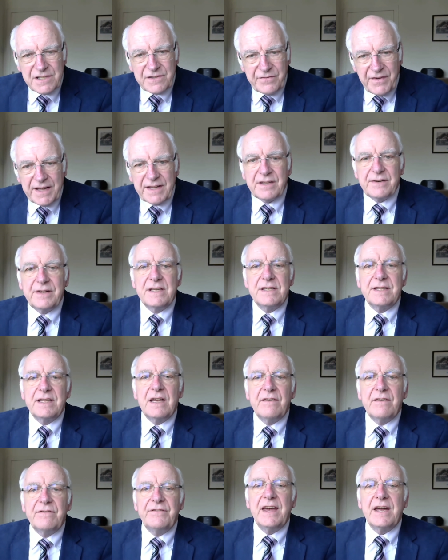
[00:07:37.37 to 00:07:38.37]
victories that
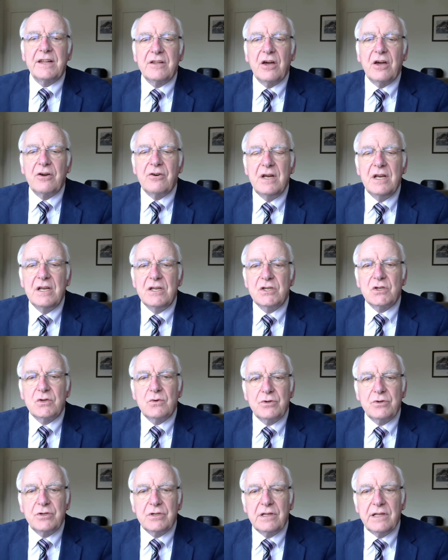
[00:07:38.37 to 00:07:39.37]
affect our
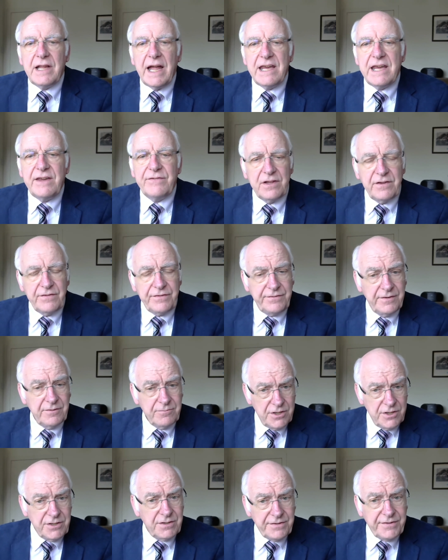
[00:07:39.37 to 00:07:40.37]
social life, and
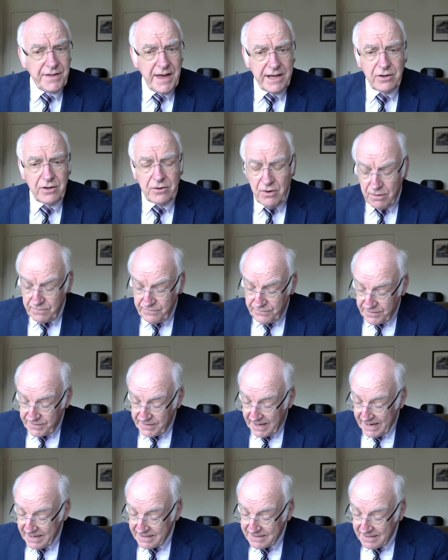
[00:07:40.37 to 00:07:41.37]
we should thank God for
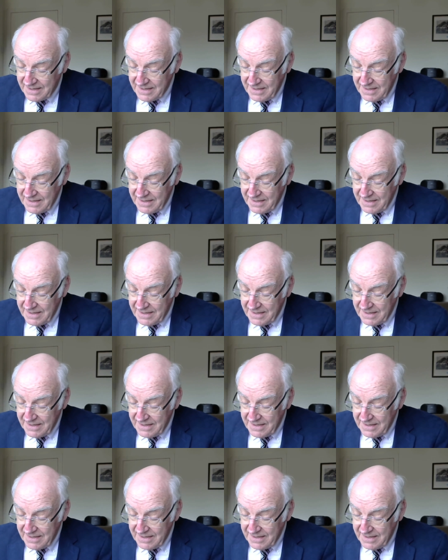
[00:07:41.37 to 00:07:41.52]
that.